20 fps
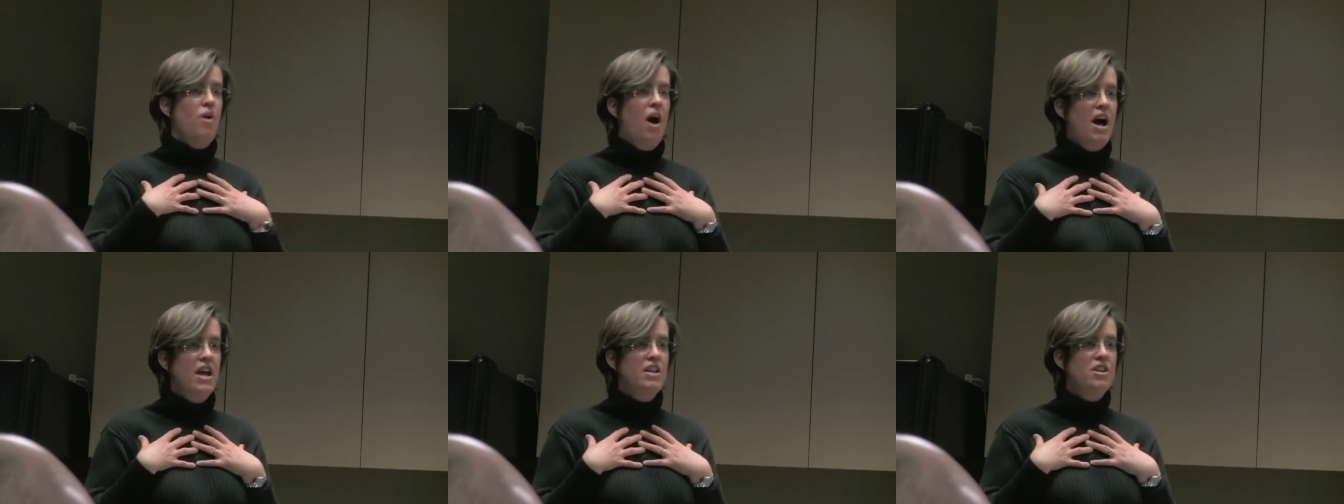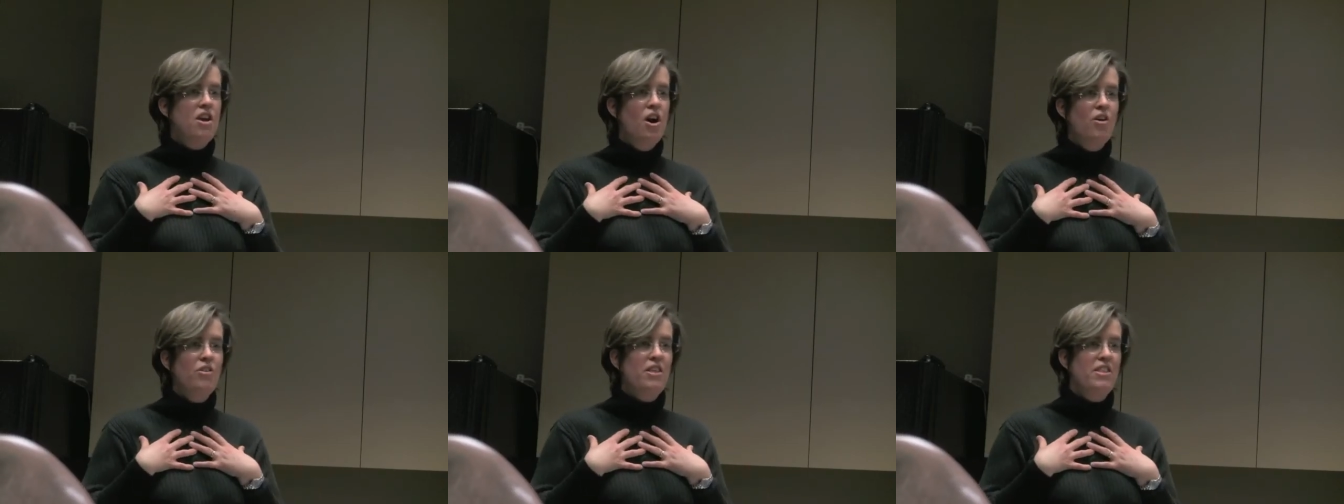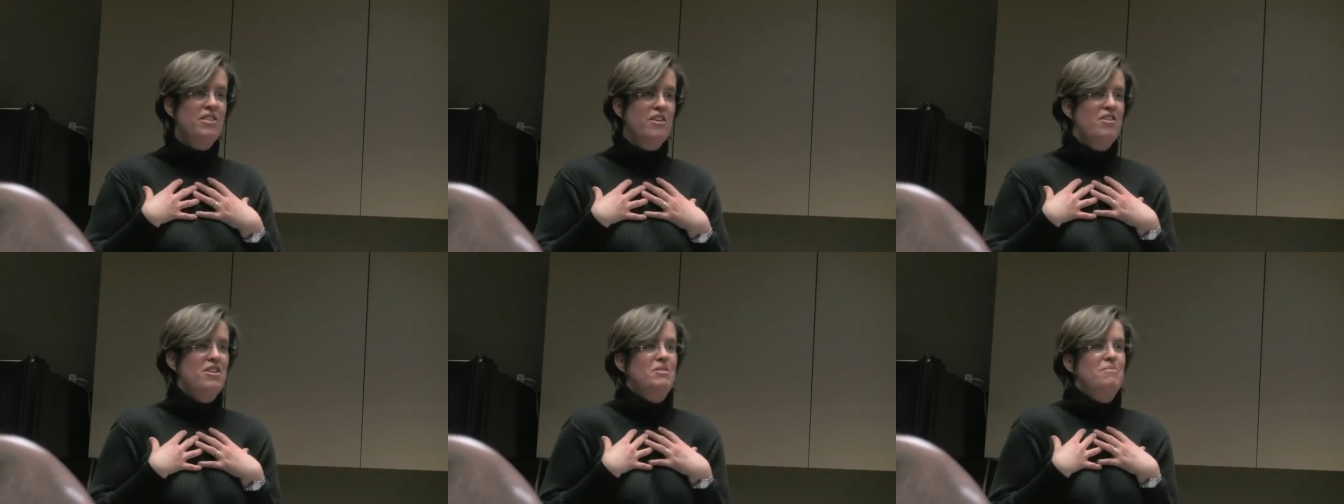I know
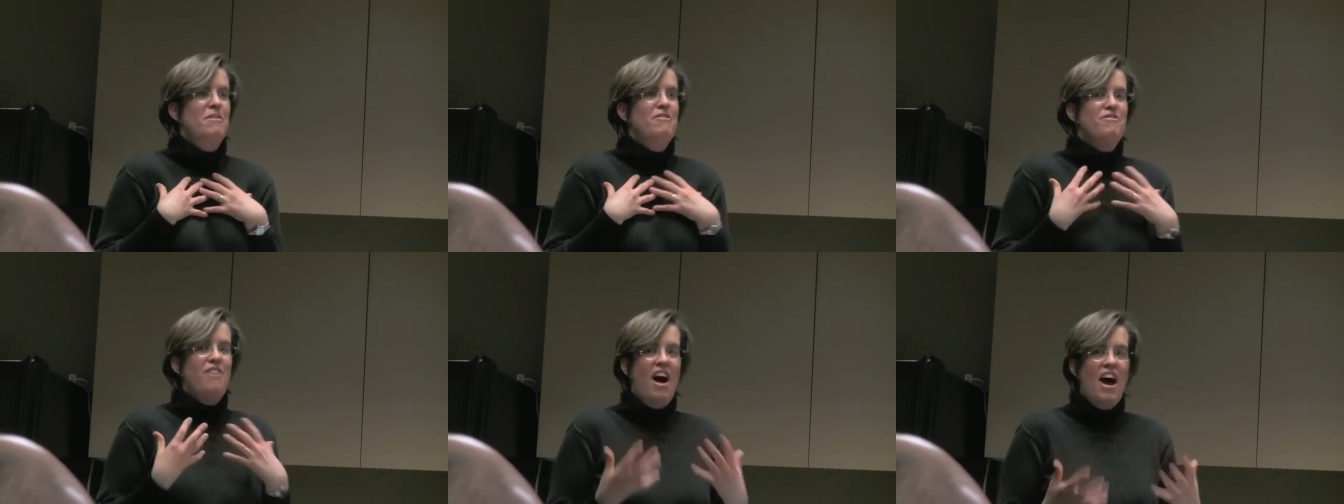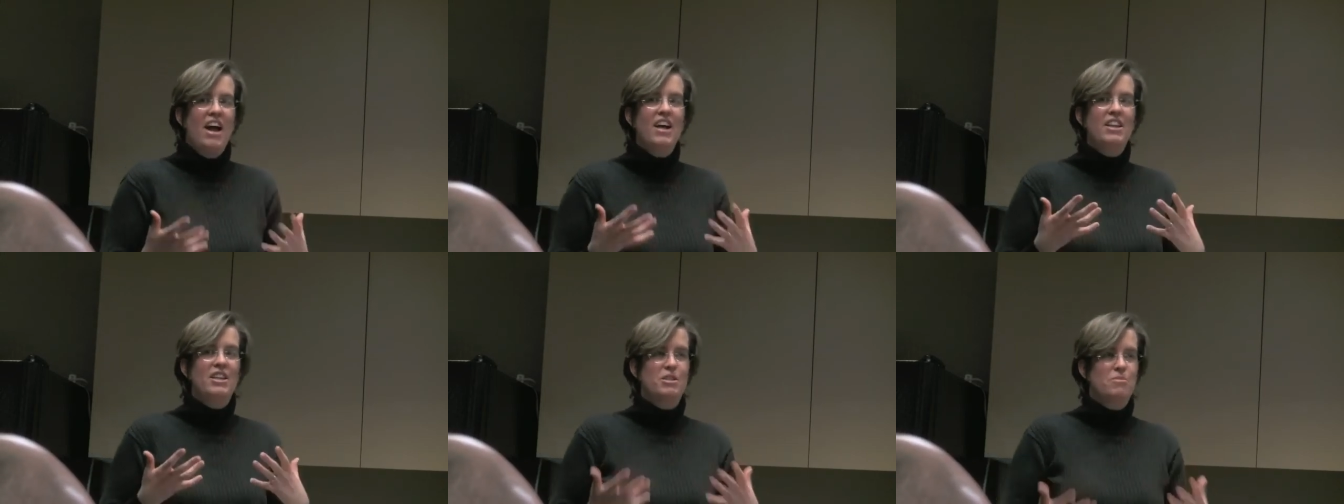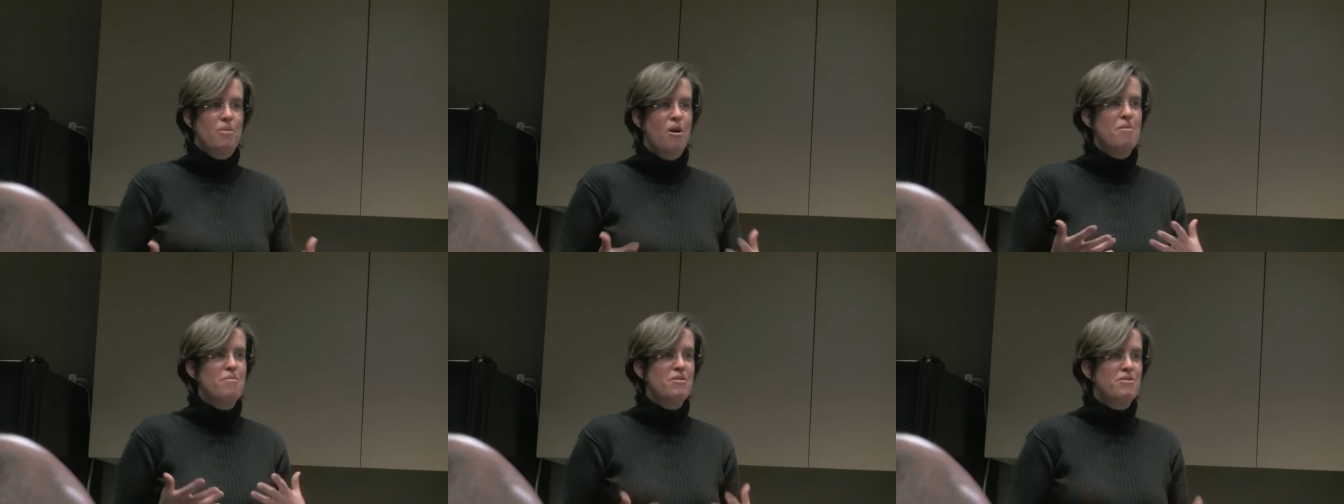that there has been violence
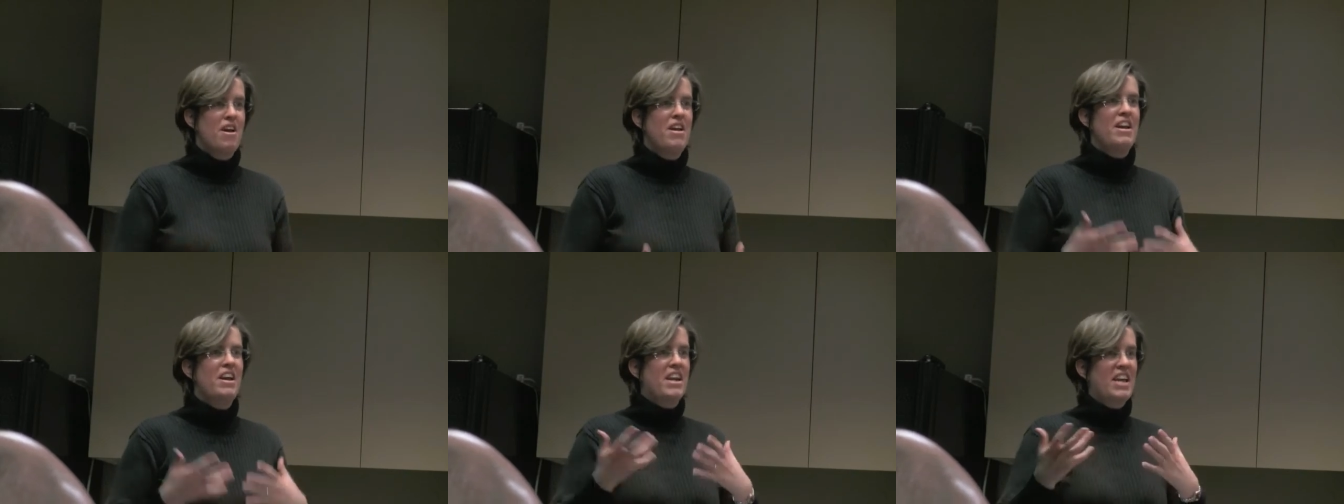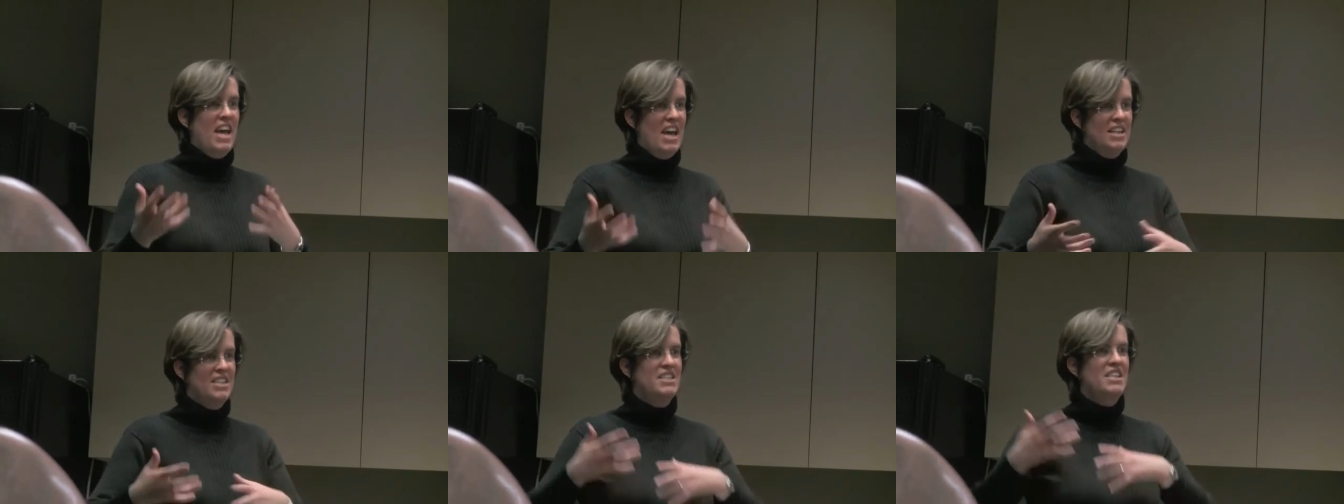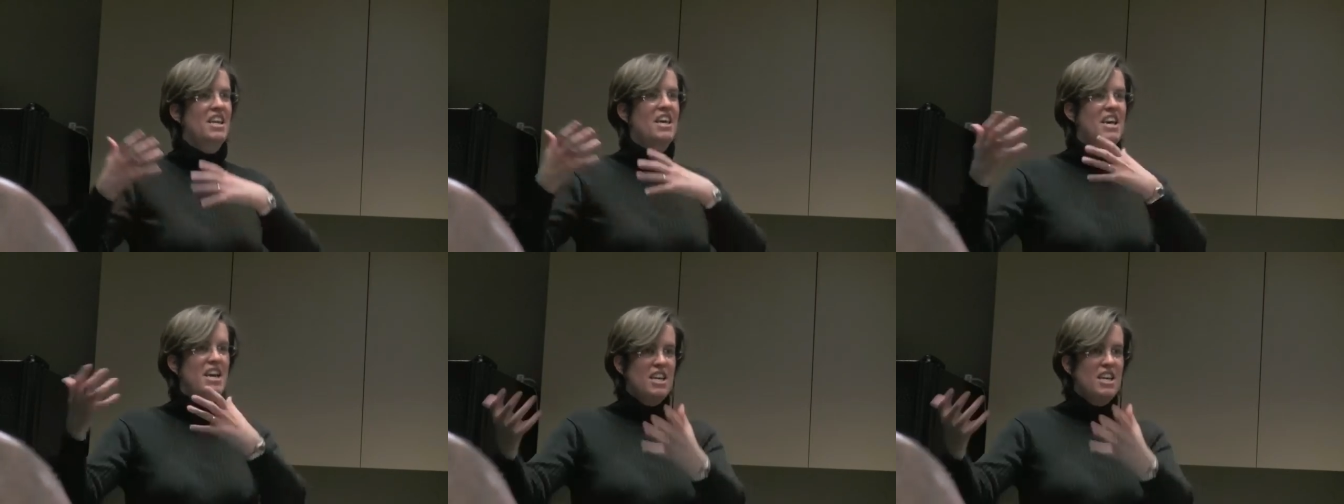perpetrated against